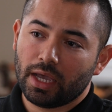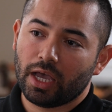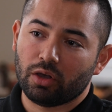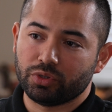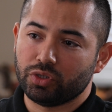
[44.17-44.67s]

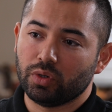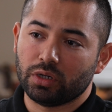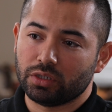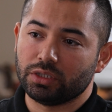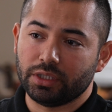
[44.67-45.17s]
helps you
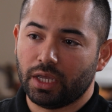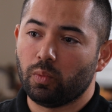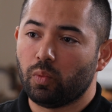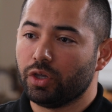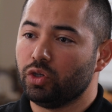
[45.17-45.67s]

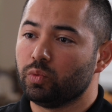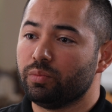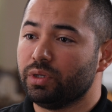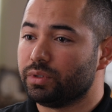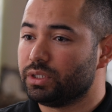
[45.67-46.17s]
understand what you will
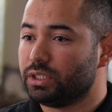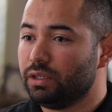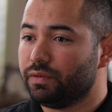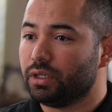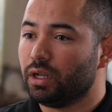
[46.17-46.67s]
be
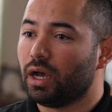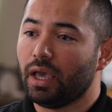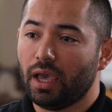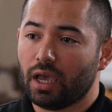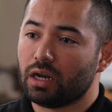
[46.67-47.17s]
receiving
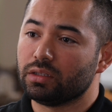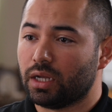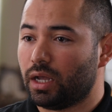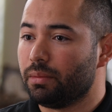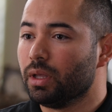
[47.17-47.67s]
ahead of
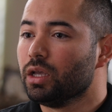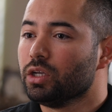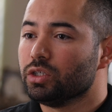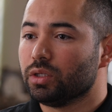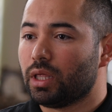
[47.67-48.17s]
time
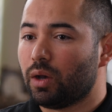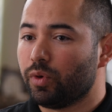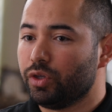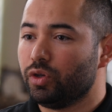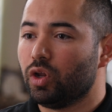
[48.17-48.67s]
so that
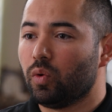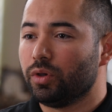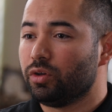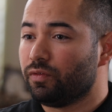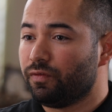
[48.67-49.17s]
way you know
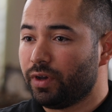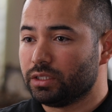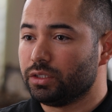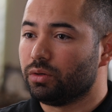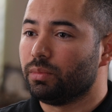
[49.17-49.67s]
what you're
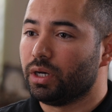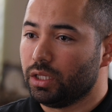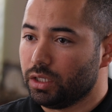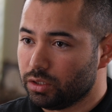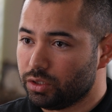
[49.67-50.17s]
investing your money
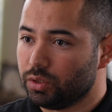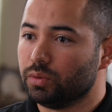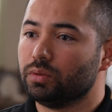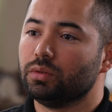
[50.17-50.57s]
into.